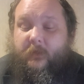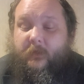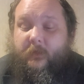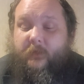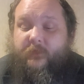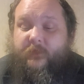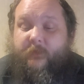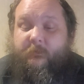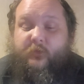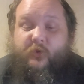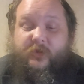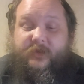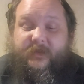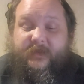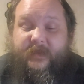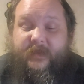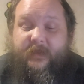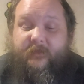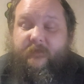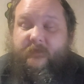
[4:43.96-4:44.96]
Some
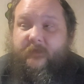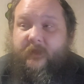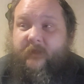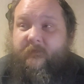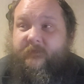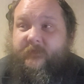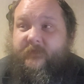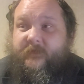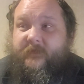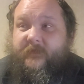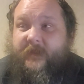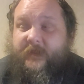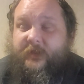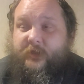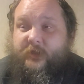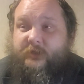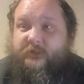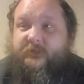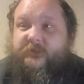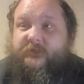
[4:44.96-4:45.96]
critiques of
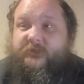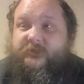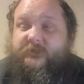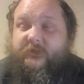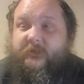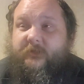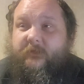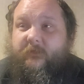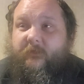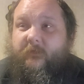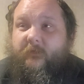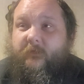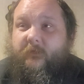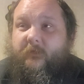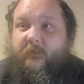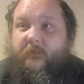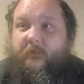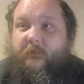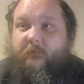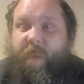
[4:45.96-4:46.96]
Skinner's
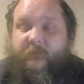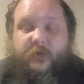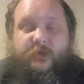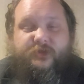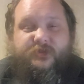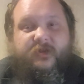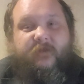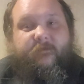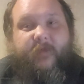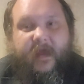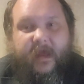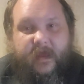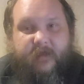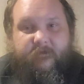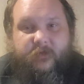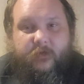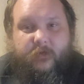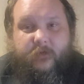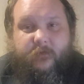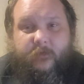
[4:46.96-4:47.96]
version of
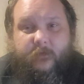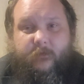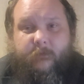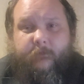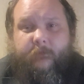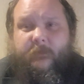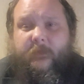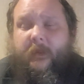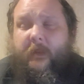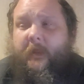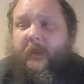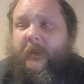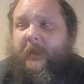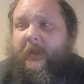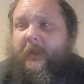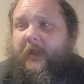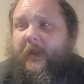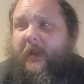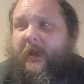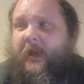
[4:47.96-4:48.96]
behaviorism.
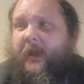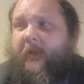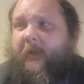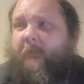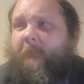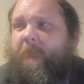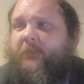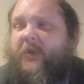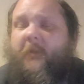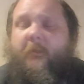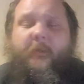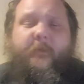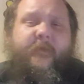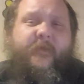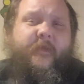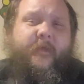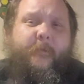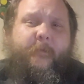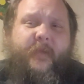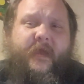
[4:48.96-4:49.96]
Probably
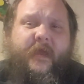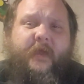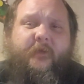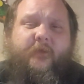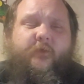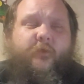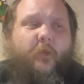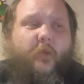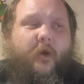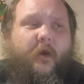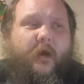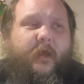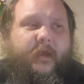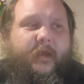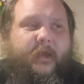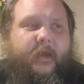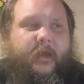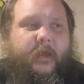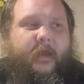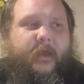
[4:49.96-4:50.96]
the biggest
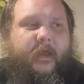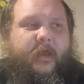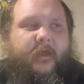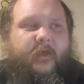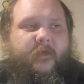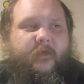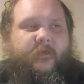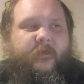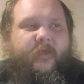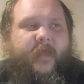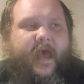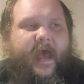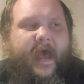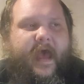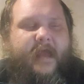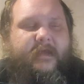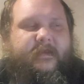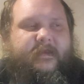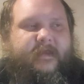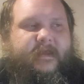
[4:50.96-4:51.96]
one is
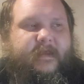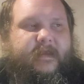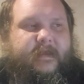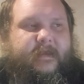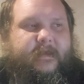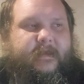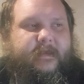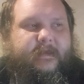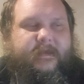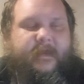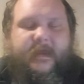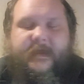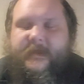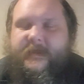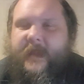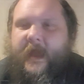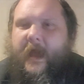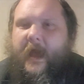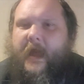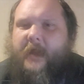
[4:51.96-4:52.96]
that he did
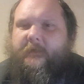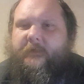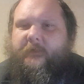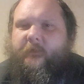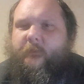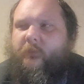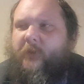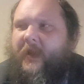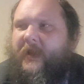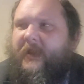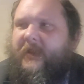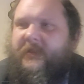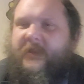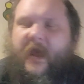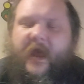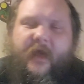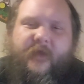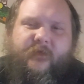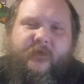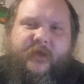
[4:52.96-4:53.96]
not
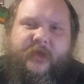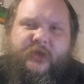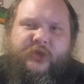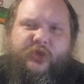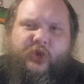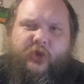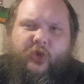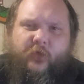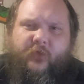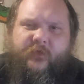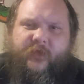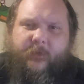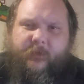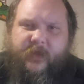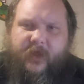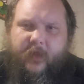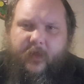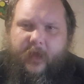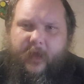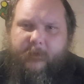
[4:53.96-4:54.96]
recognize internal
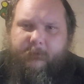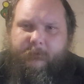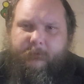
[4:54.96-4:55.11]
stimuli.